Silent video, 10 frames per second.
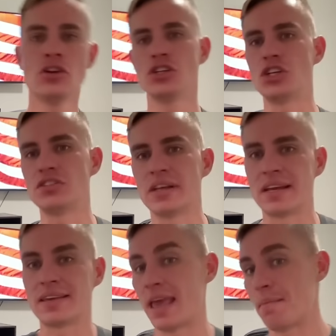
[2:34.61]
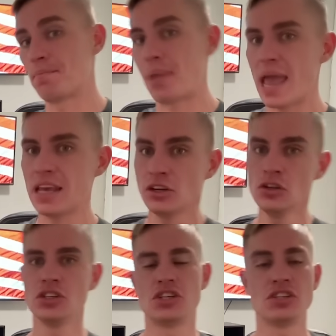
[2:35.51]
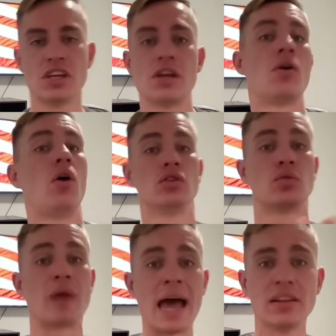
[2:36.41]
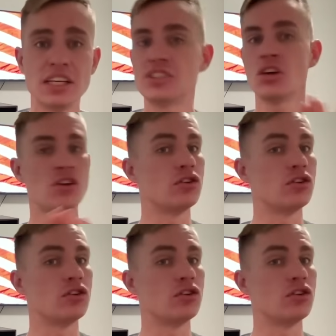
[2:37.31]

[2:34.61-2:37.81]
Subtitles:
She didn't campaign. She didn't hold rallies.